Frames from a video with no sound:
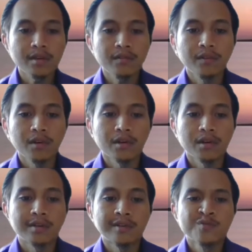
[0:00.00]
for
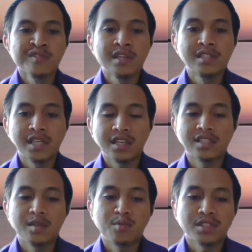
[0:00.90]
sand
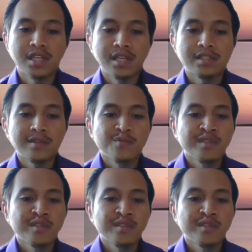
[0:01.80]
casting process.